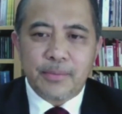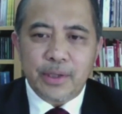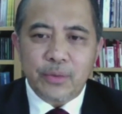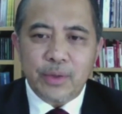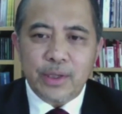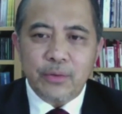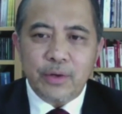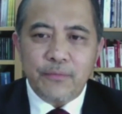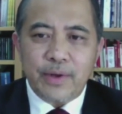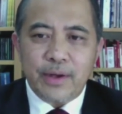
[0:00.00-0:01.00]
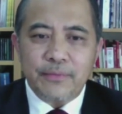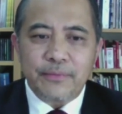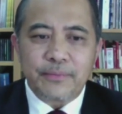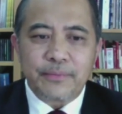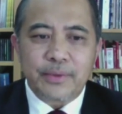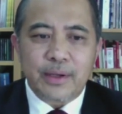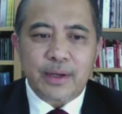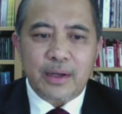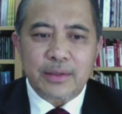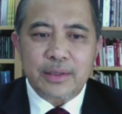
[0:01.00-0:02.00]
By 2025,
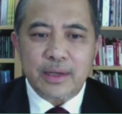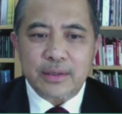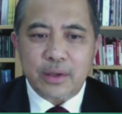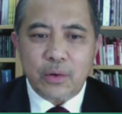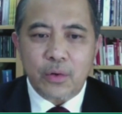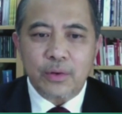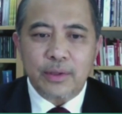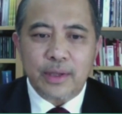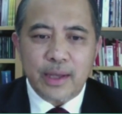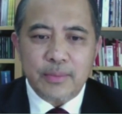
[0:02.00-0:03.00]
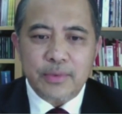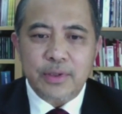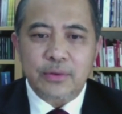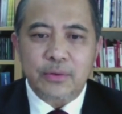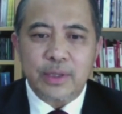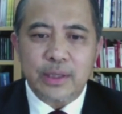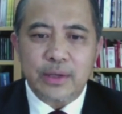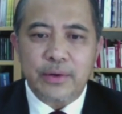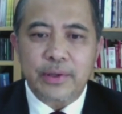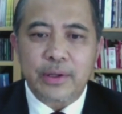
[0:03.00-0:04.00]
ASEAN as a whole aims to
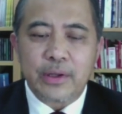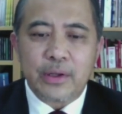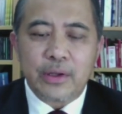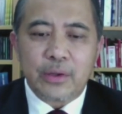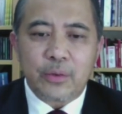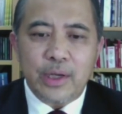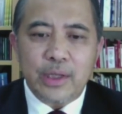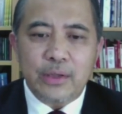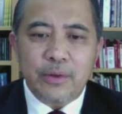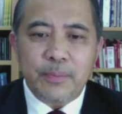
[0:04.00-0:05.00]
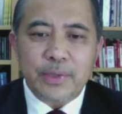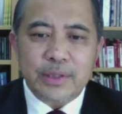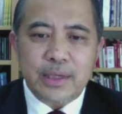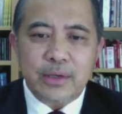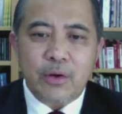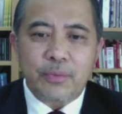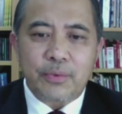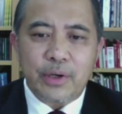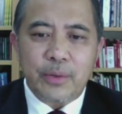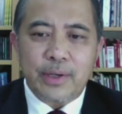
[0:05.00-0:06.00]
integrate 23%
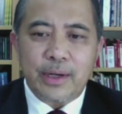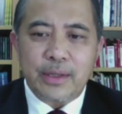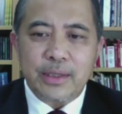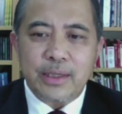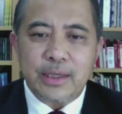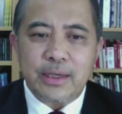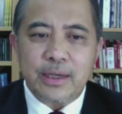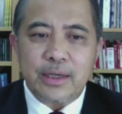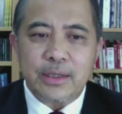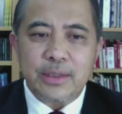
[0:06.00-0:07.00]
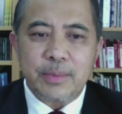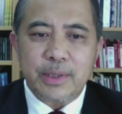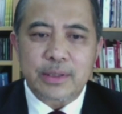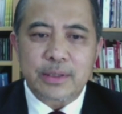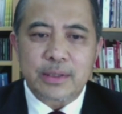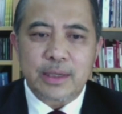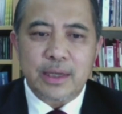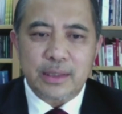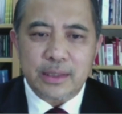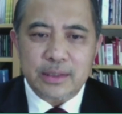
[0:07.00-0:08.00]
of renewable energy in the energy mix,
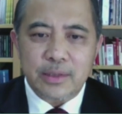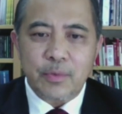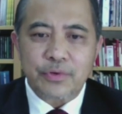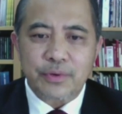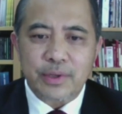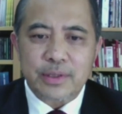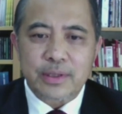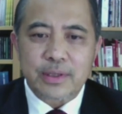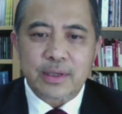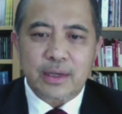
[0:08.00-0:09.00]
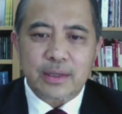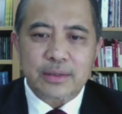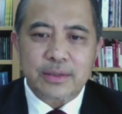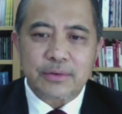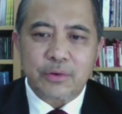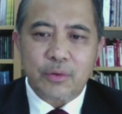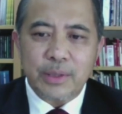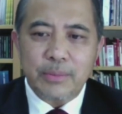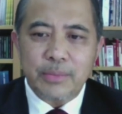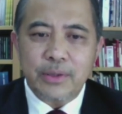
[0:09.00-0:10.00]
and this demonstrates ASEAN's
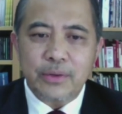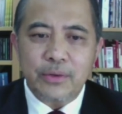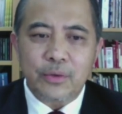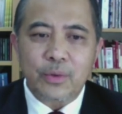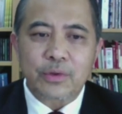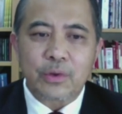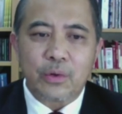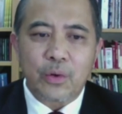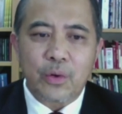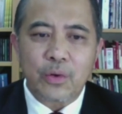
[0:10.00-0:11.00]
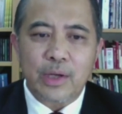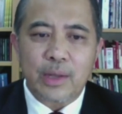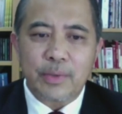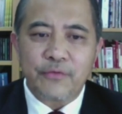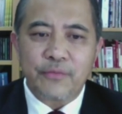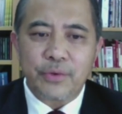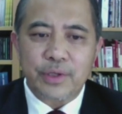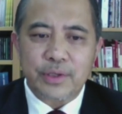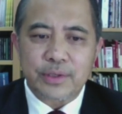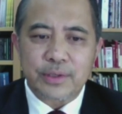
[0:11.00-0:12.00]
commitment towards low carbon
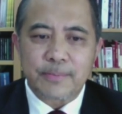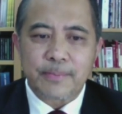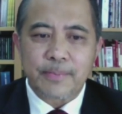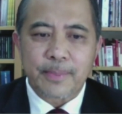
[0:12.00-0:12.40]
futures.